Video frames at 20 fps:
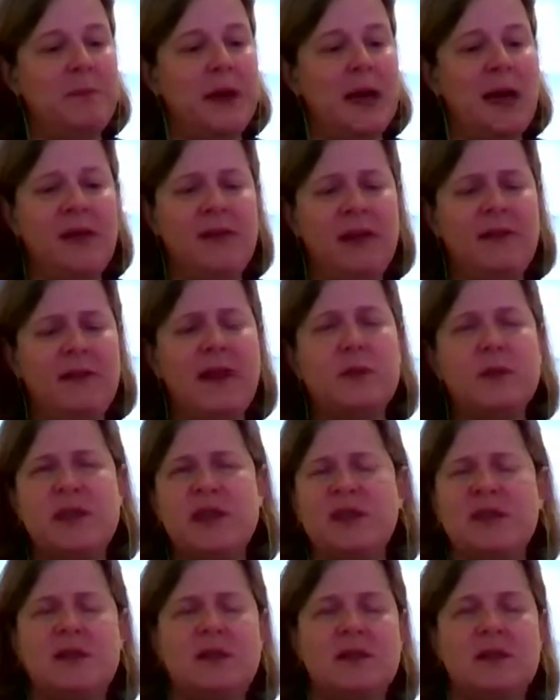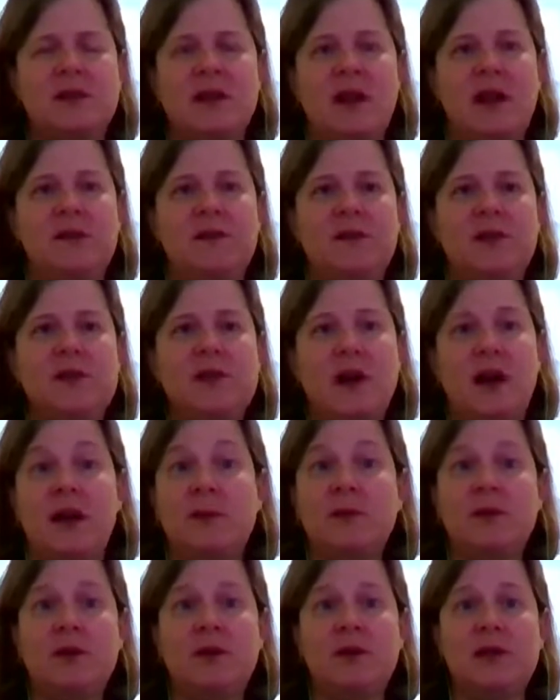But I think that was just a sign of the
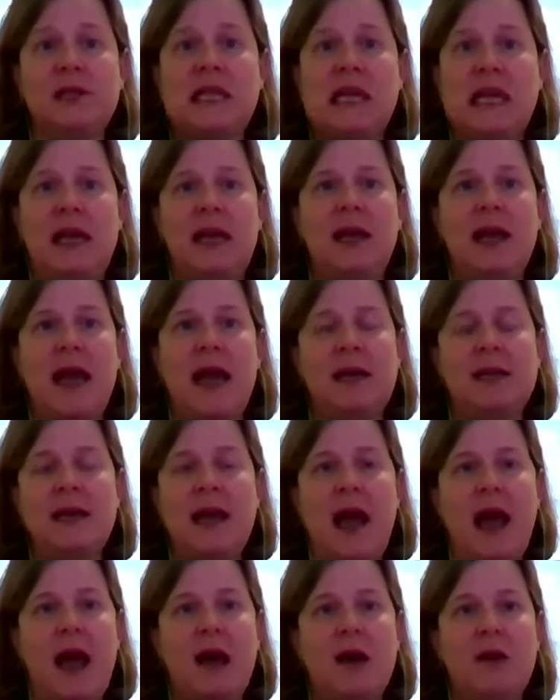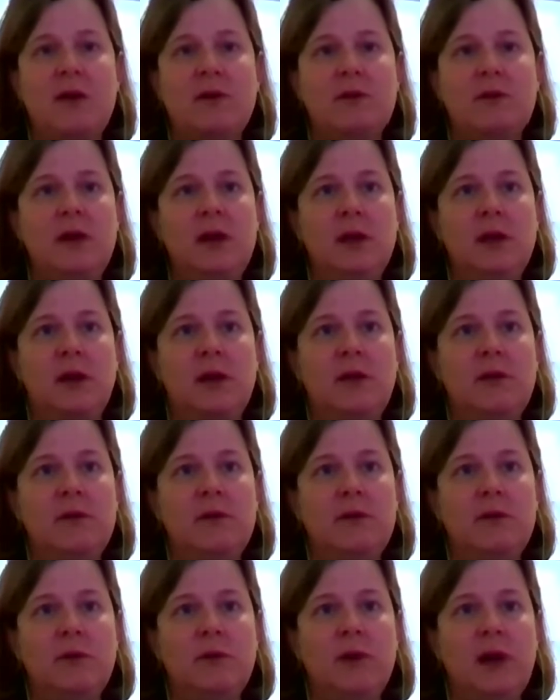times, honestly. And now, you know,
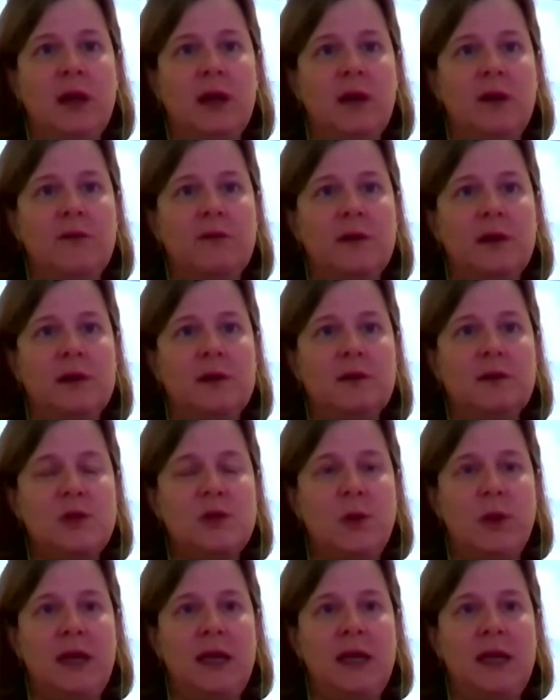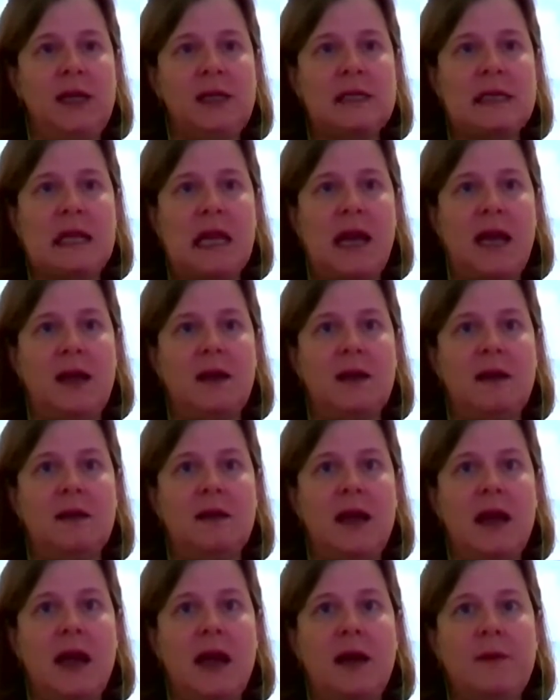well over 20 years later,
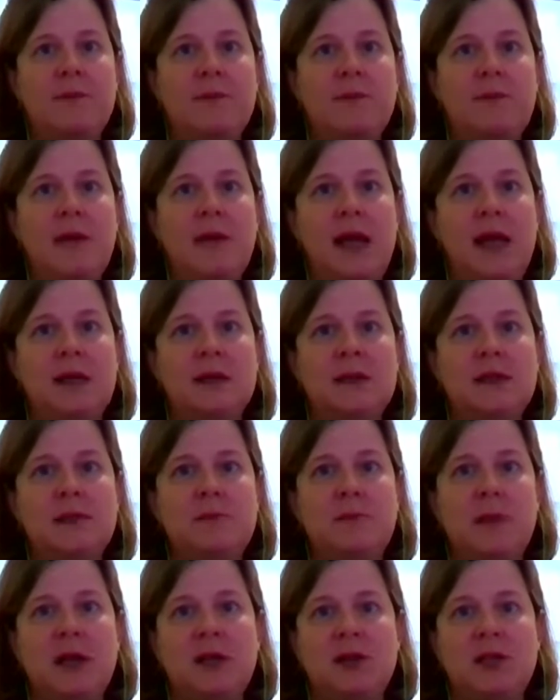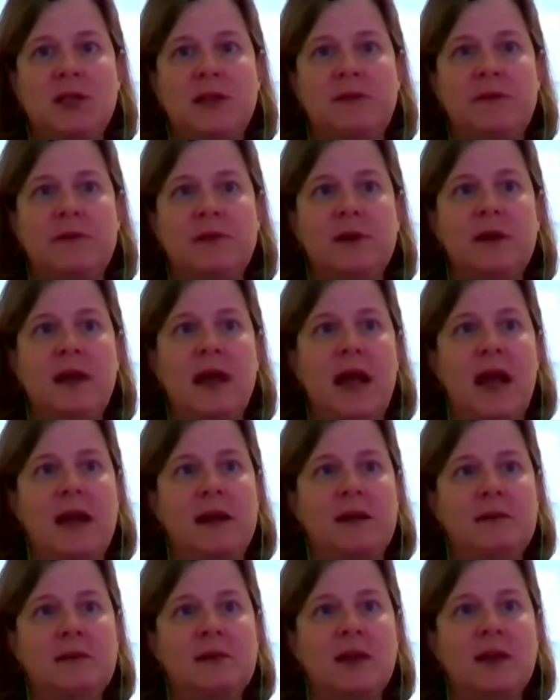it's much different.
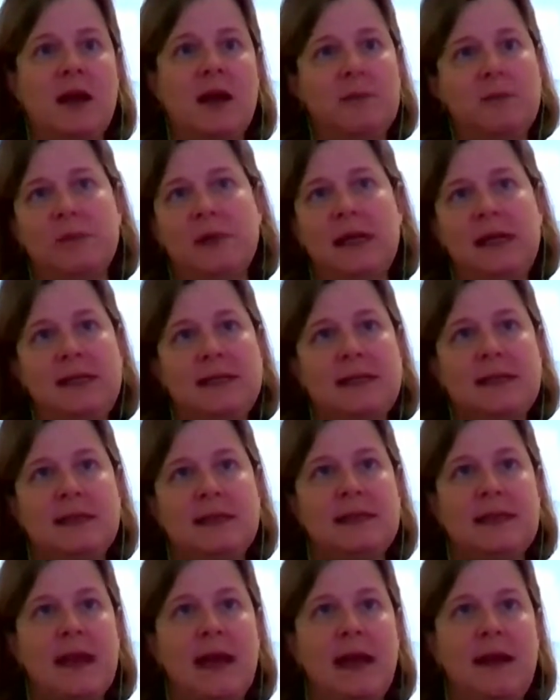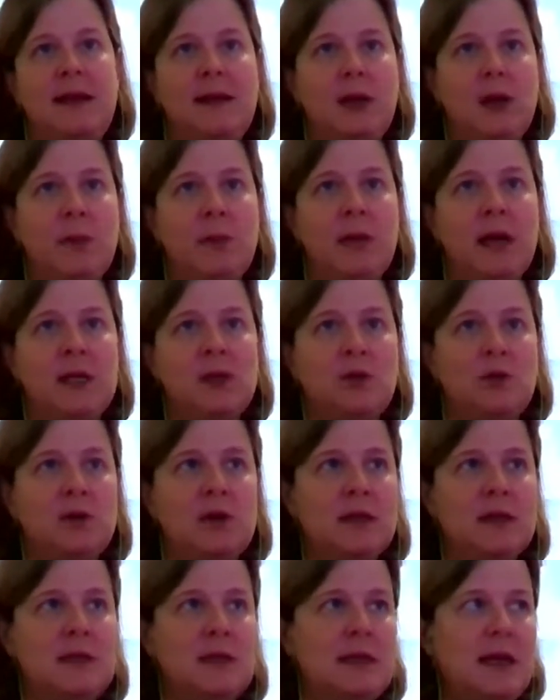And I'm pleased to say, you know, my
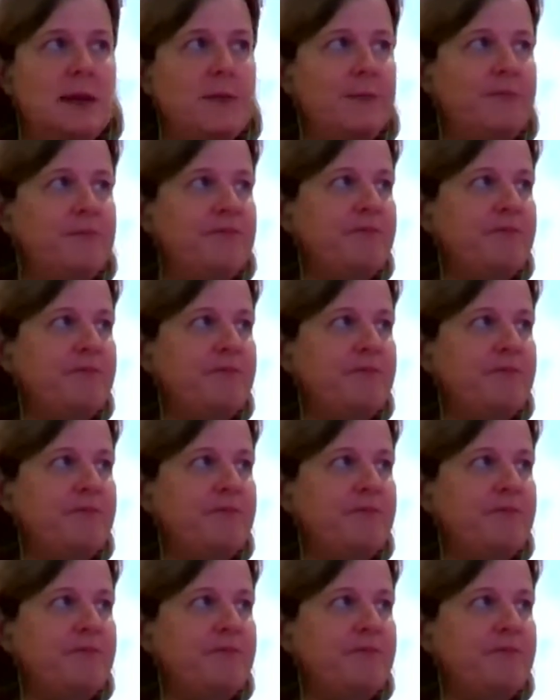daughter's